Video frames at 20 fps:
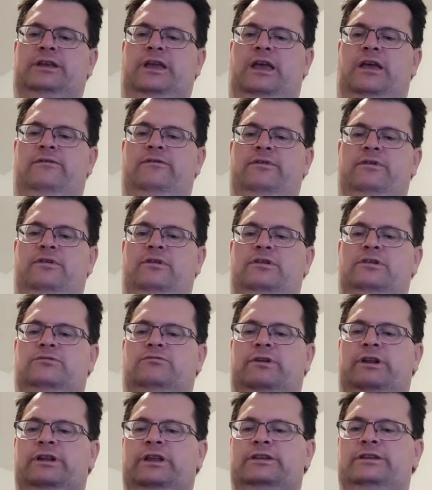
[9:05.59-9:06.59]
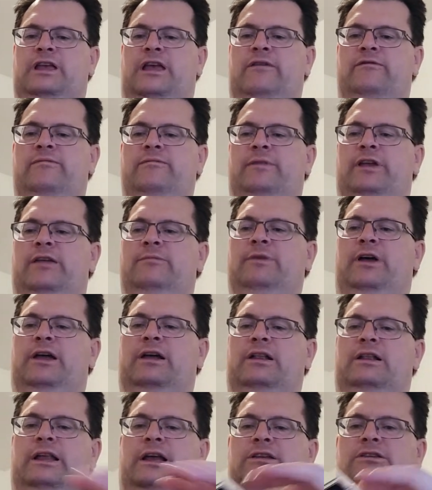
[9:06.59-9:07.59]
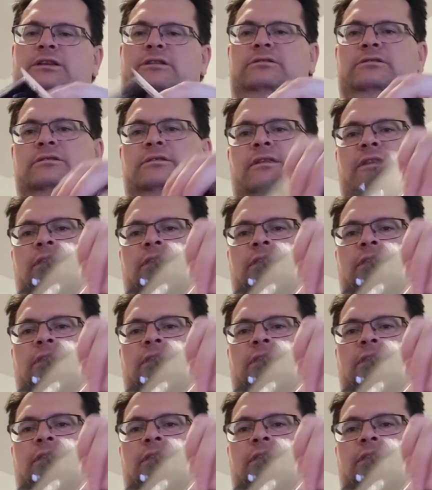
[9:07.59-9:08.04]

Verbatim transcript: to have, it's really nice to have in my collection.